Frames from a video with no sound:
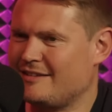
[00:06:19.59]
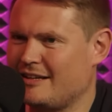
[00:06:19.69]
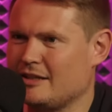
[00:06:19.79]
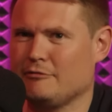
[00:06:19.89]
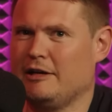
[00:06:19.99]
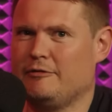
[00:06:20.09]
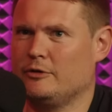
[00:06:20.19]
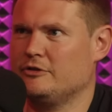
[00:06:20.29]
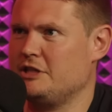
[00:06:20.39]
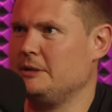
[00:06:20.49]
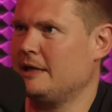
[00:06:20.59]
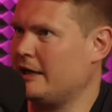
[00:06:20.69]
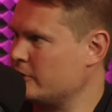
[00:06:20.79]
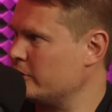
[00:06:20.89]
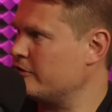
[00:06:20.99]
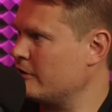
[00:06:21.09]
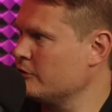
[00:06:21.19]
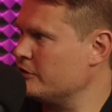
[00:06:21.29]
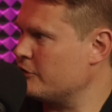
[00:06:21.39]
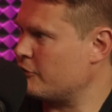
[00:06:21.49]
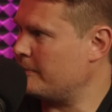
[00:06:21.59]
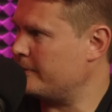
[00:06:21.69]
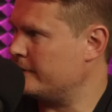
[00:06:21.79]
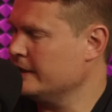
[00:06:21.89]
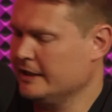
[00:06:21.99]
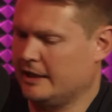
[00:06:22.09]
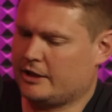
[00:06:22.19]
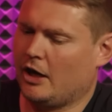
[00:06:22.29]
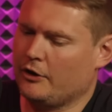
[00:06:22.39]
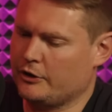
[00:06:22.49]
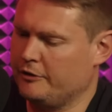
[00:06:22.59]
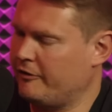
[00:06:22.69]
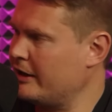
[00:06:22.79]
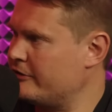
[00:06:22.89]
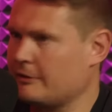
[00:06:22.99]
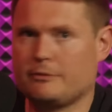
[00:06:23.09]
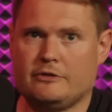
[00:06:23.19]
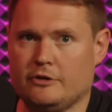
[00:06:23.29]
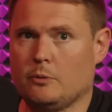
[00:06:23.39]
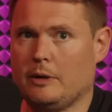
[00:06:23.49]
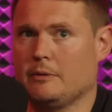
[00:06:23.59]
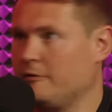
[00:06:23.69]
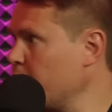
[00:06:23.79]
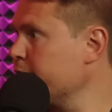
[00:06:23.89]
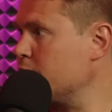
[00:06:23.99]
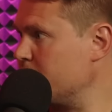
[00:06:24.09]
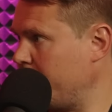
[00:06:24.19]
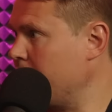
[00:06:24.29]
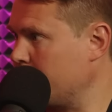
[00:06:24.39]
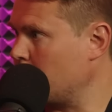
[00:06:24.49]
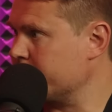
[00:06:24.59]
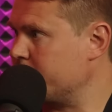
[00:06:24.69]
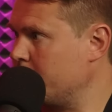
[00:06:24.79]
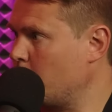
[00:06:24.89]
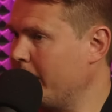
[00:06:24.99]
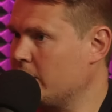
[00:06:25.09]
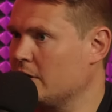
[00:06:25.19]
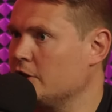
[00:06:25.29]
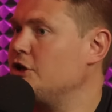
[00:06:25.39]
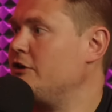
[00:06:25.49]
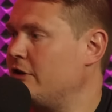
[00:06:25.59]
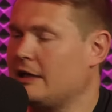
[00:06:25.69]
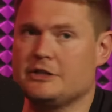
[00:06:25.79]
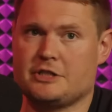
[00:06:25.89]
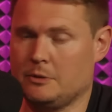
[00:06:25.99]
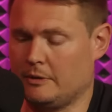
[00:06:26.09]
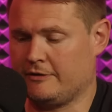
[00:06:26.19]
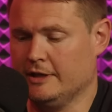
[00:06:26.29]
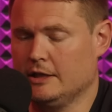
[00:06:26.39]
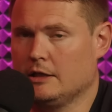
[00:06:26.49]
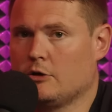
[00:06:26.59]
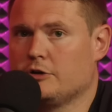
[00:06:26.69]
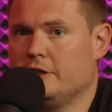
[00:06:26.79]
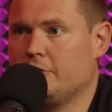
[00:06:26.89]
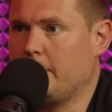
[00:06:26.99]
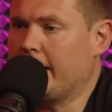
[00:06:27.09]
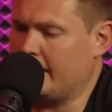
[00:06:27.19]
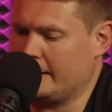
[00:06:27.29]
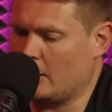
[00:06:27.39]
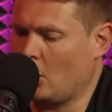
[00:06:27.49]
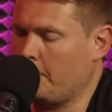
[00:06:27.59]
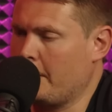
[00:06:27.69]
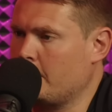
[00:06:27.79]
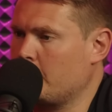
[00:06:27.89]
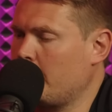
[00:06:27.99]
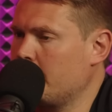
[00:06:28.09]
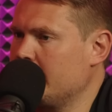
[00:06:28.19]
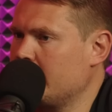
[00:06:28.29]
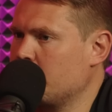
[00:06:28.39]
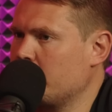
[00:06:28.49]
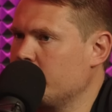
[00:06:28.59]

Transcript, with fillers: It's like, I can't really afford to do that. I've got this London trip and I can't go via Southwest. You know, we would have loved to attend, but it wasn't something we could logistically do with London this weekend. I think a lot of people were probably in that spot.